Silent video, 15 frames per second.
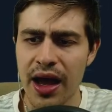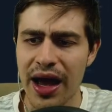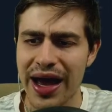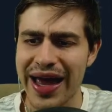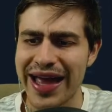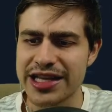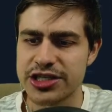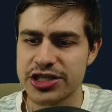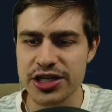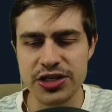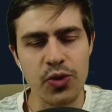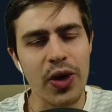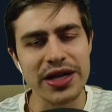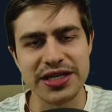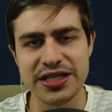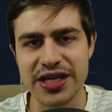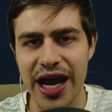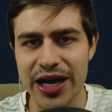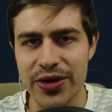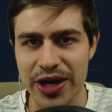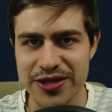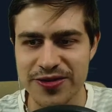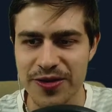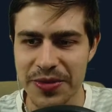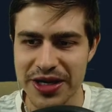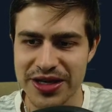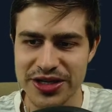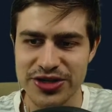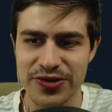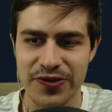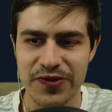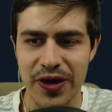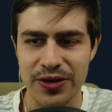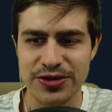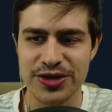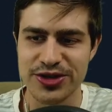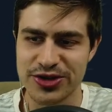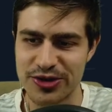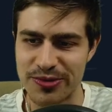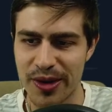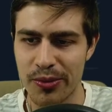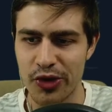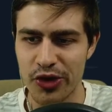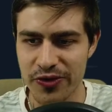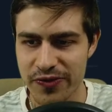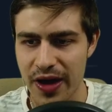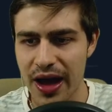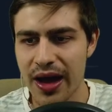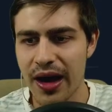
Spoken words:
It's just quite sideways for me, the Sufal to Zuma move.